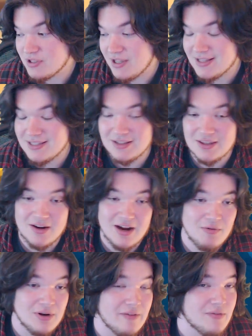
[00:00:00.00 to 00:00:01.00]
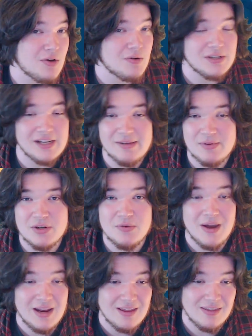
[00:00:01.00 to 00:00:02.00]
slots out there, I would have no time to do
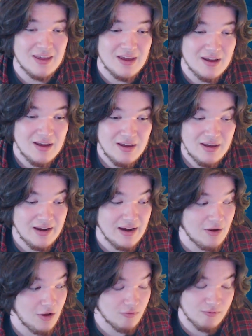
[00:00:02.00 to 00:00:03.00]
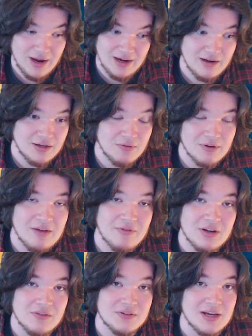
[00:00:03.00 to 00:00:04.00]
anything. And I already don't have
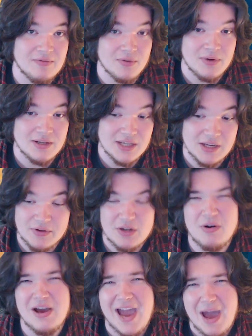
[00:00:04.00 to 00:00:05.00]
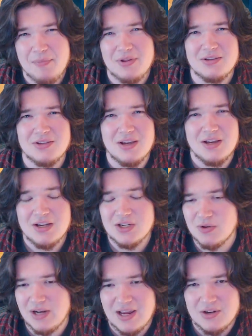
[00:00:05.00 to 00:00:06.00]
enough time for myself. You know what happens
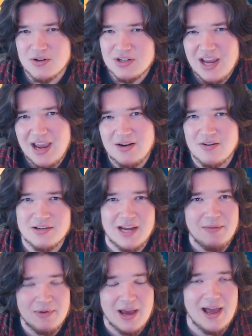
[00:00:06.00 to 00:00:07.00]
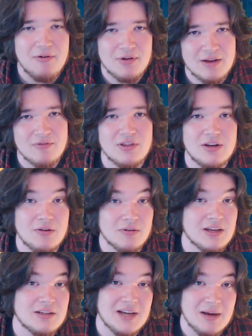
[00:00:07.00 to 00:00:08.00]
to an entertainer type guy whenever they don't
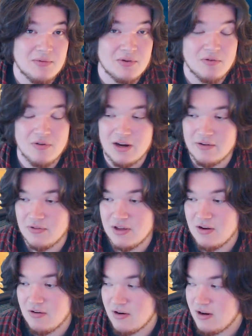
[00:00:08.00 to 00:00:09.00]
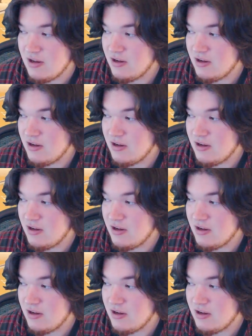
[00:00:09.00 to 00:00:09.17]
get time to creatively or